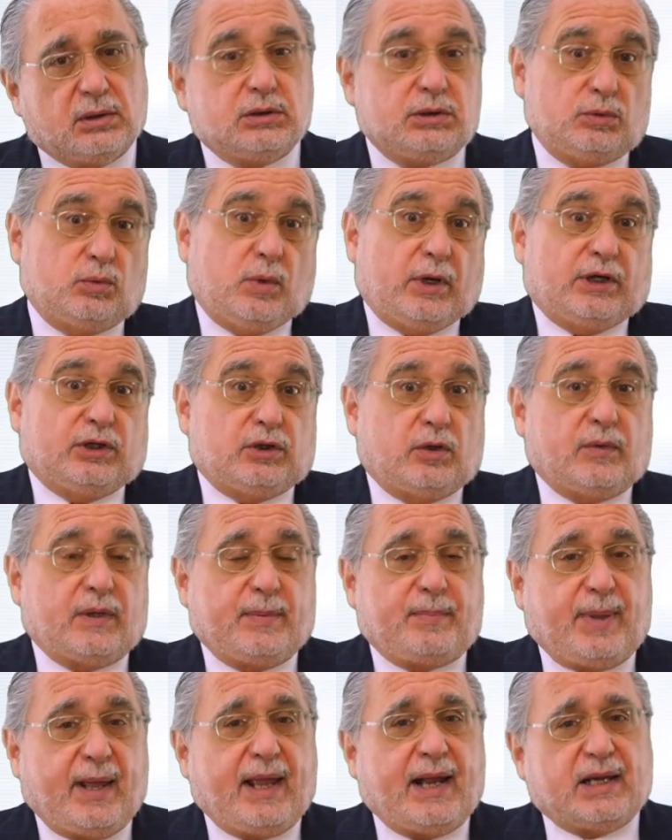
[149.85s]
You want to know
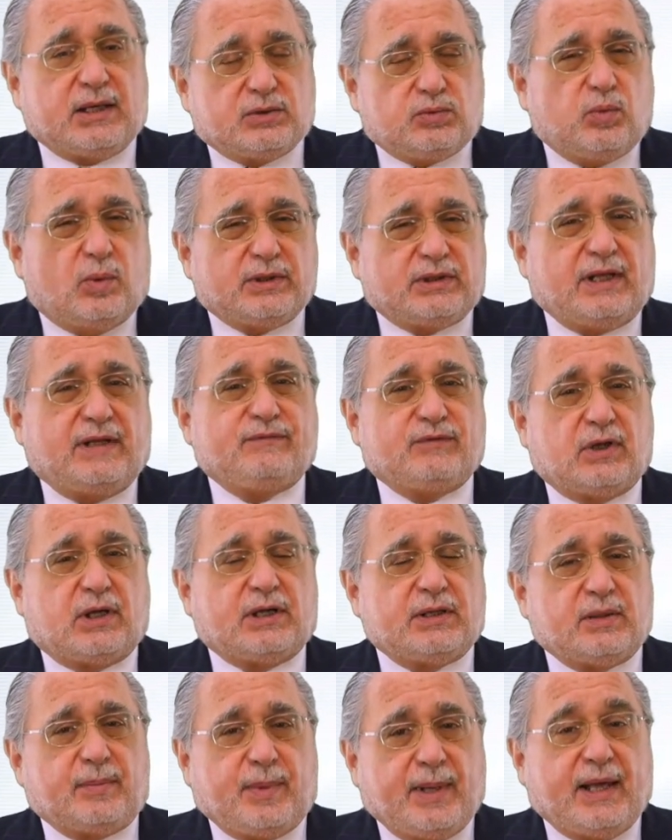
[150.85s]
their past, what they've done
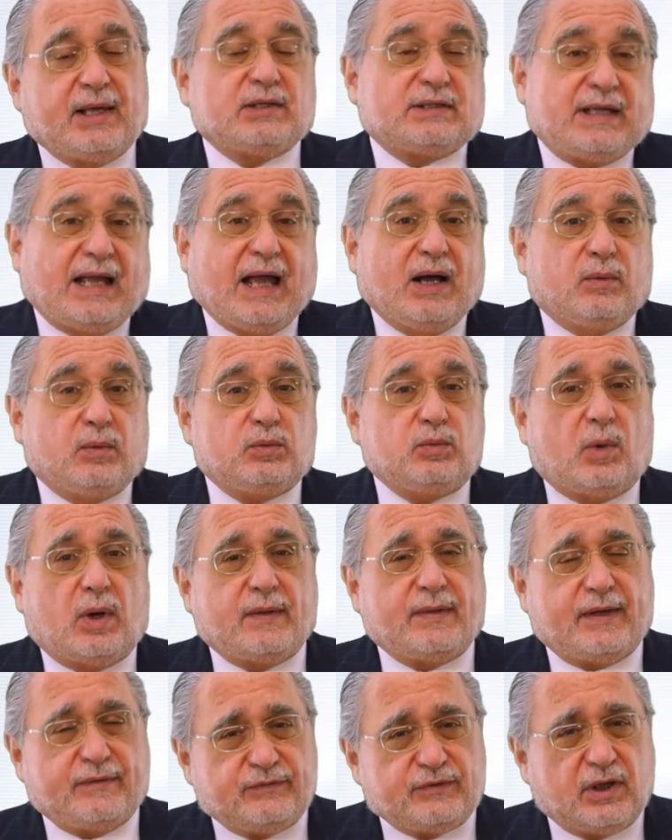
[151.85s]
in the past, how and
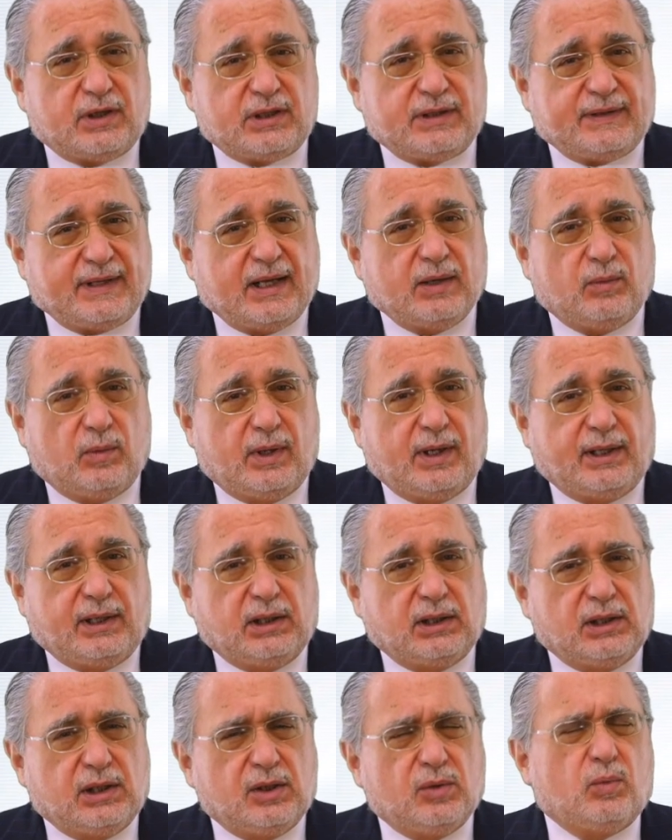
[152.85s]
why they've done it that way,
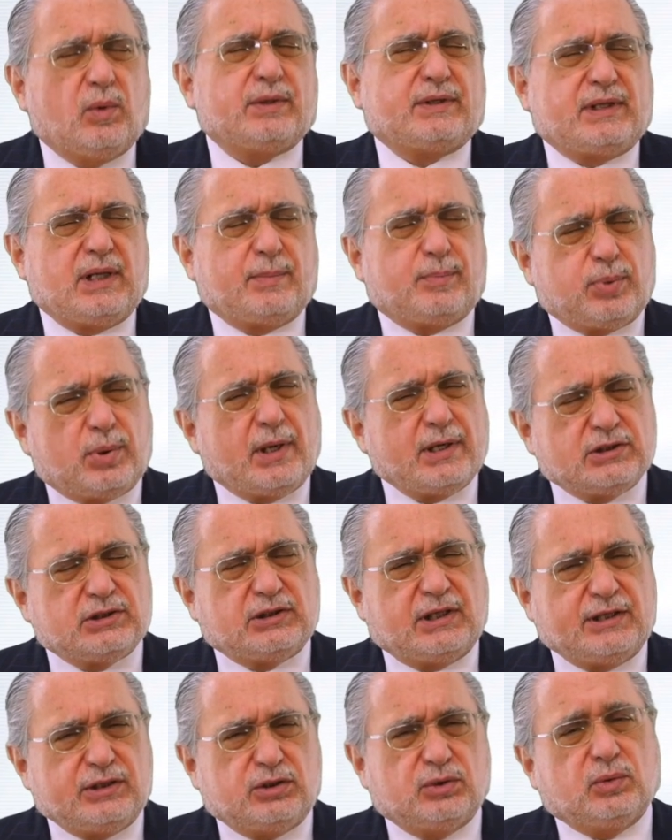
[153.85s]
what they're
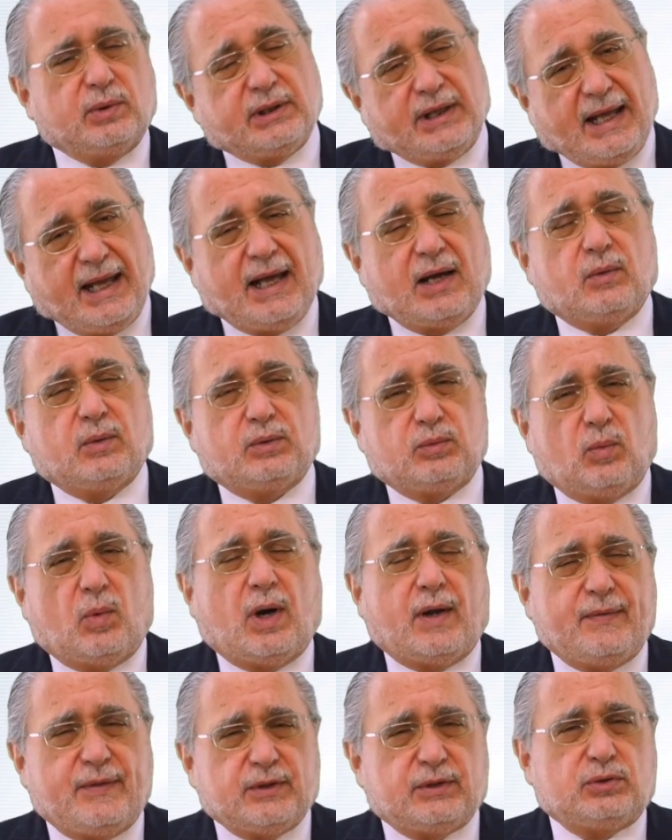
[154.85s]
presently doing, how and
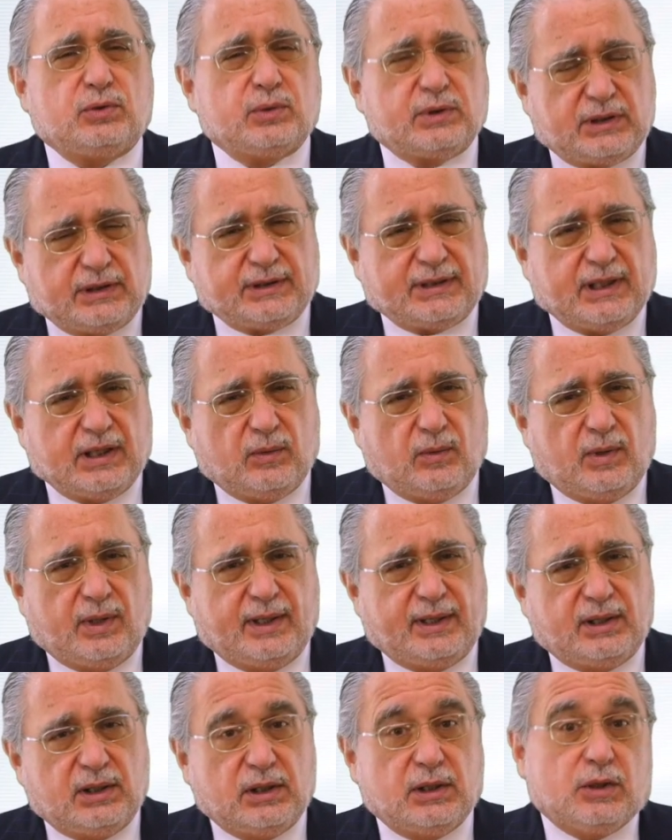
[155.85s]
why they're doing it that
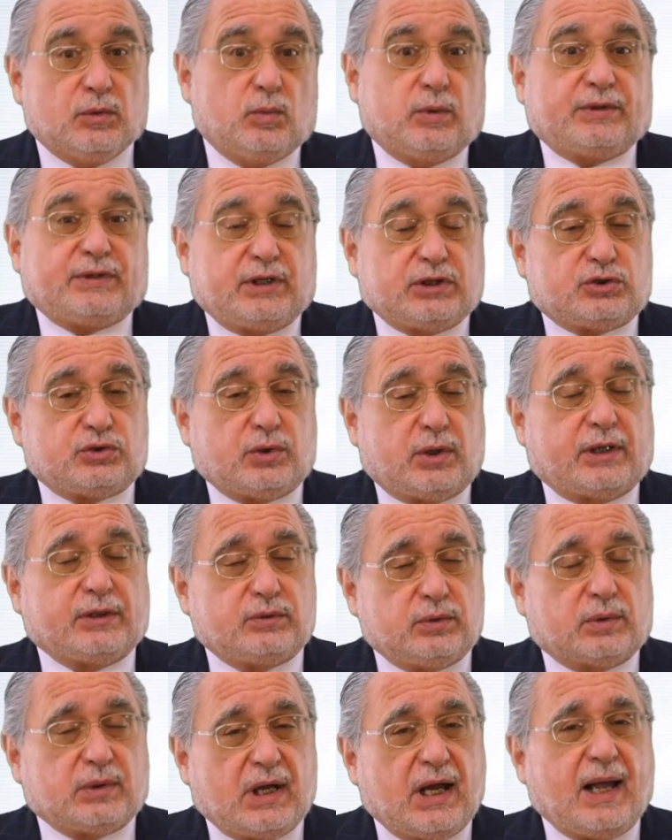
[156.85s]
way, what they're trying
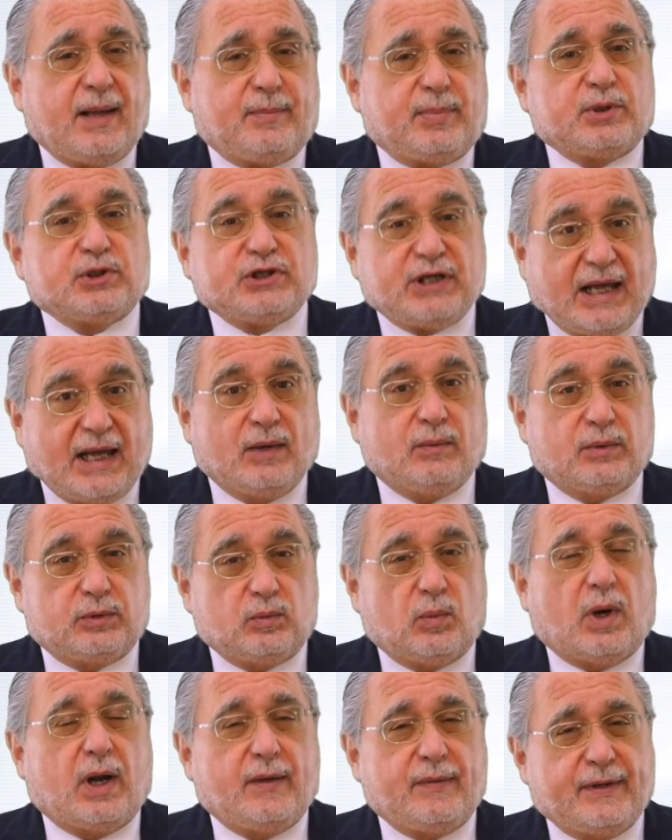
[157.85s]
to accomplish, how
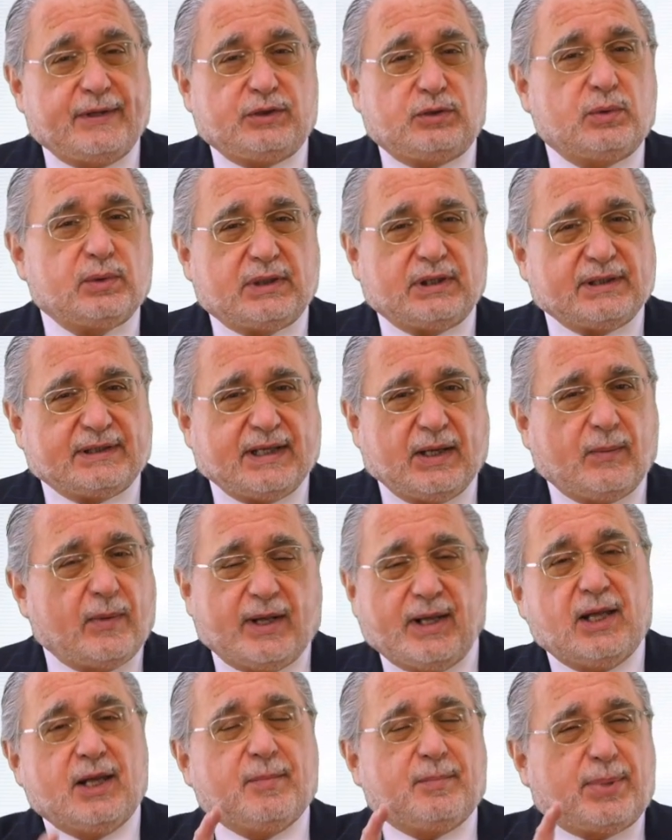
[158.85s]
and why they're doing it that
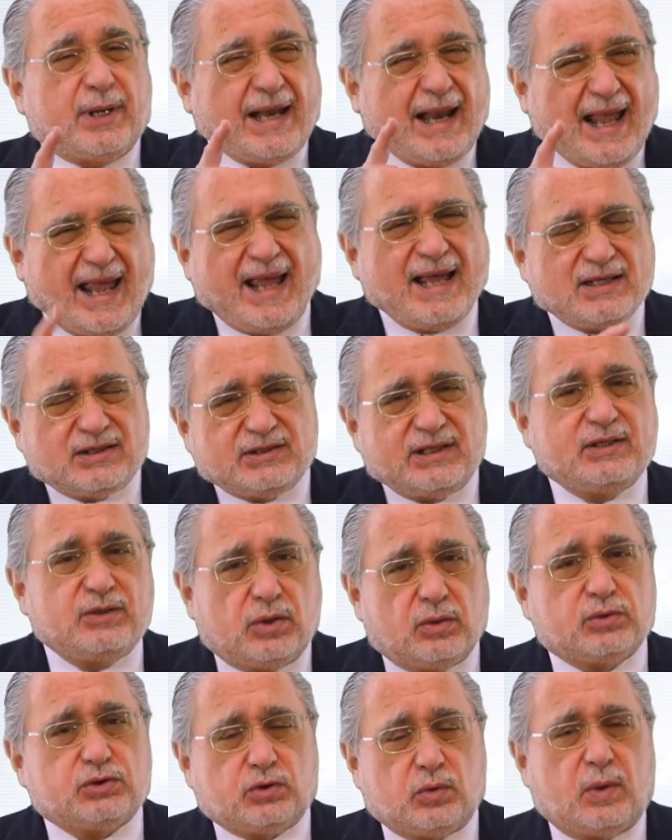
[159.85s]
way. But asking
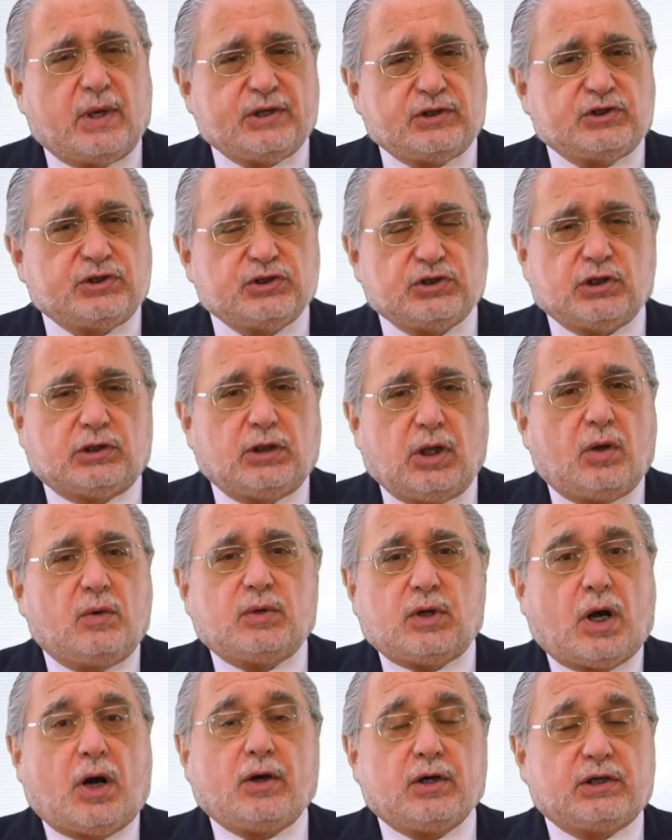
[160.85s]
those questions
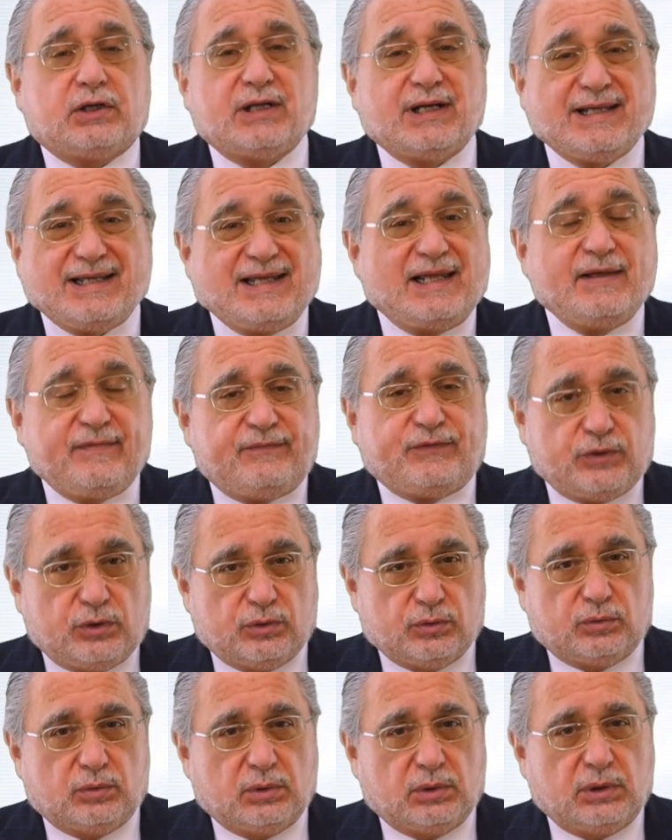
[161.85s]
alone aren't going to give
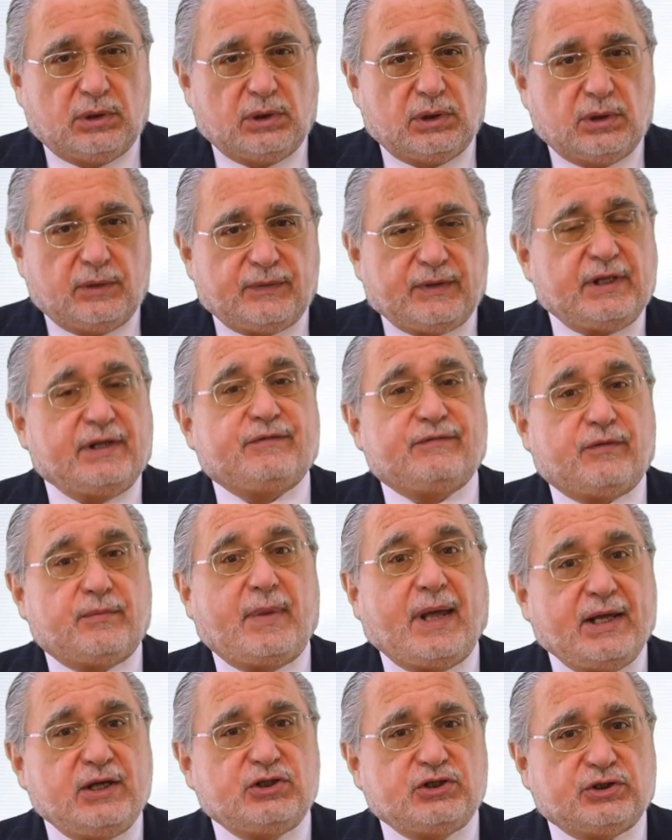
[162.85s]
you the
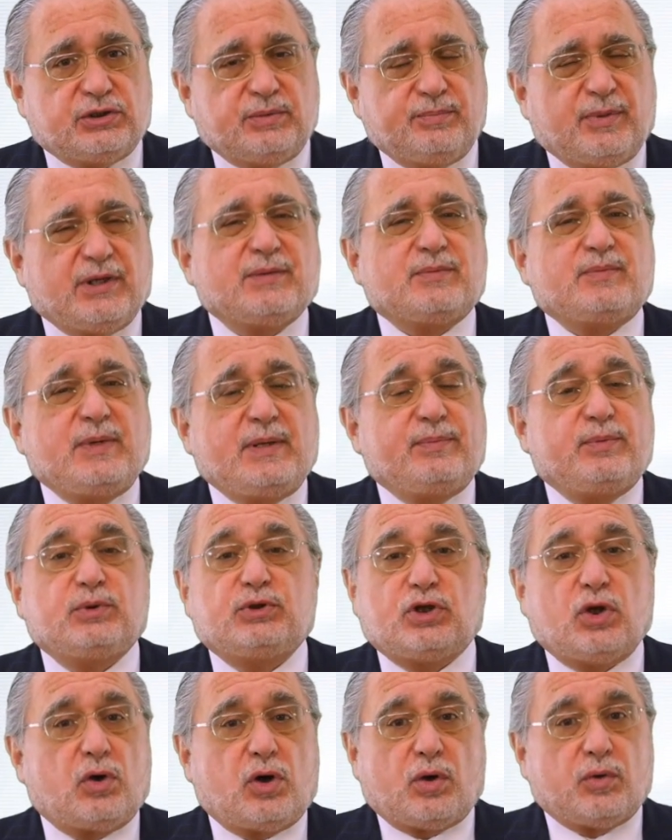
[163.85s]
information, because people
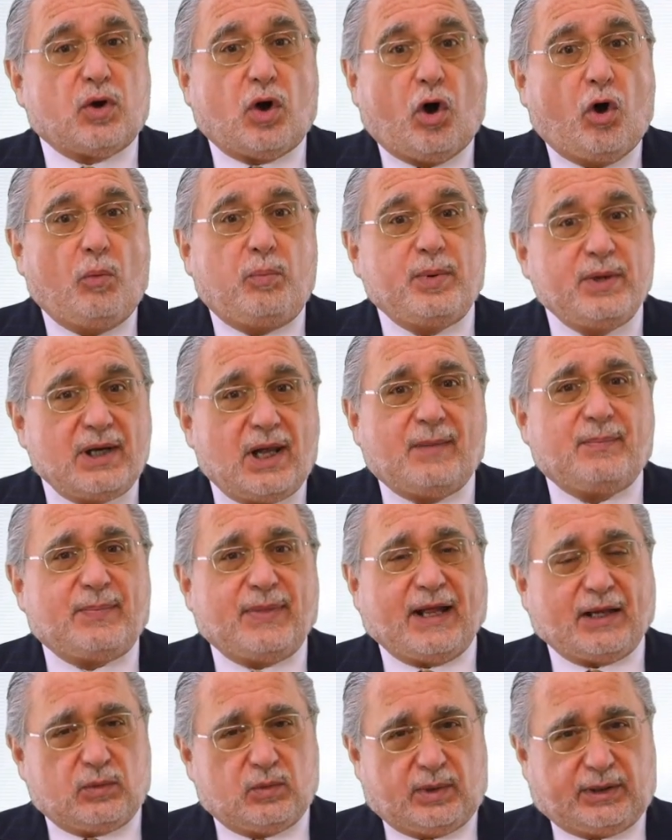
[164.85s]
don't open up
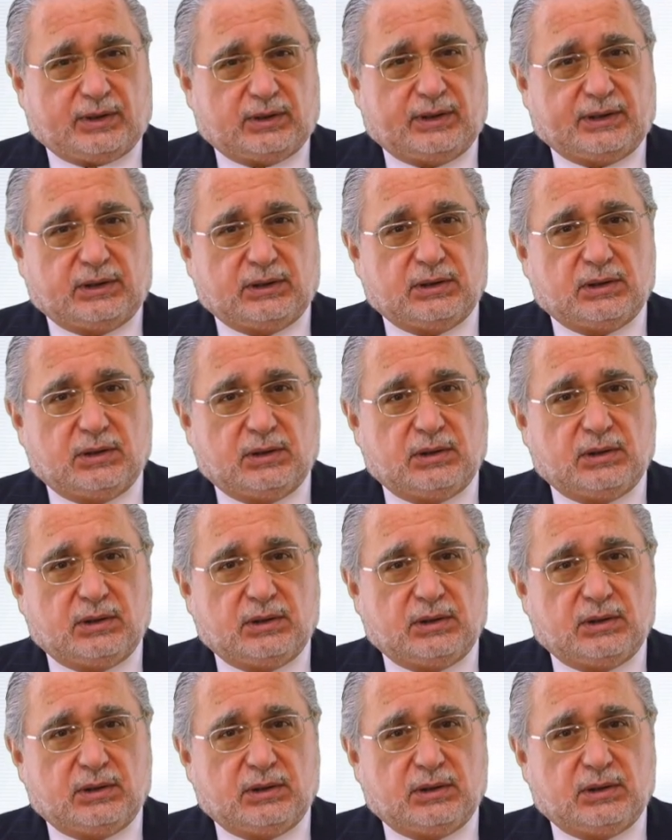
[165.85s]
that quickly.